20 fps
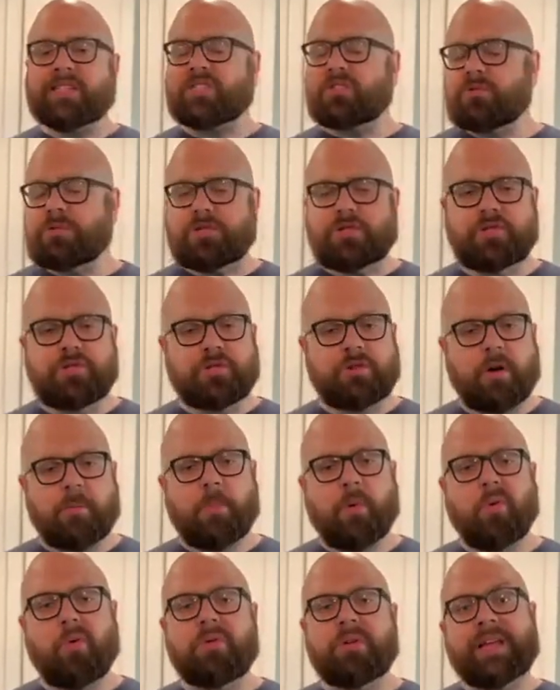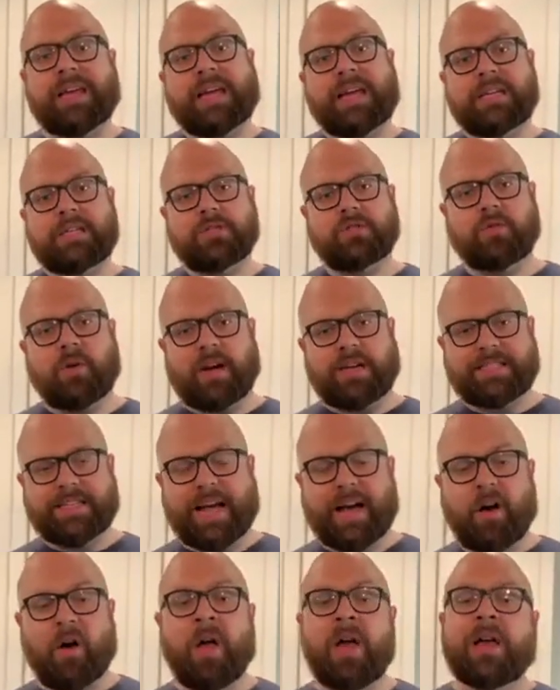as soon as you start pulling it, it dries
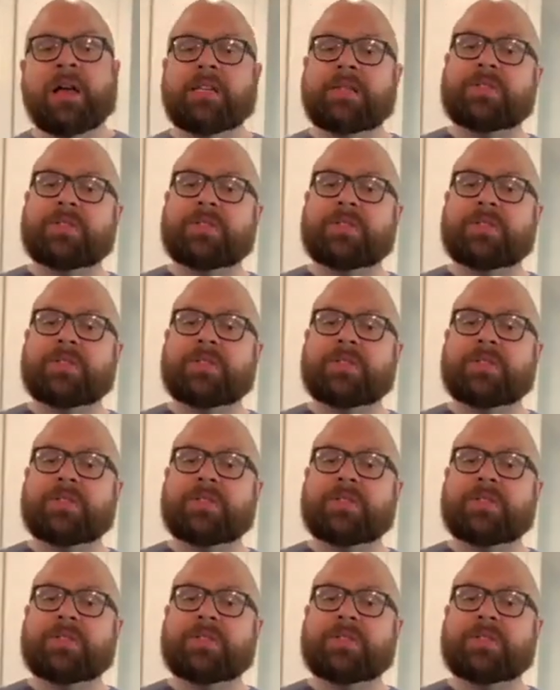out.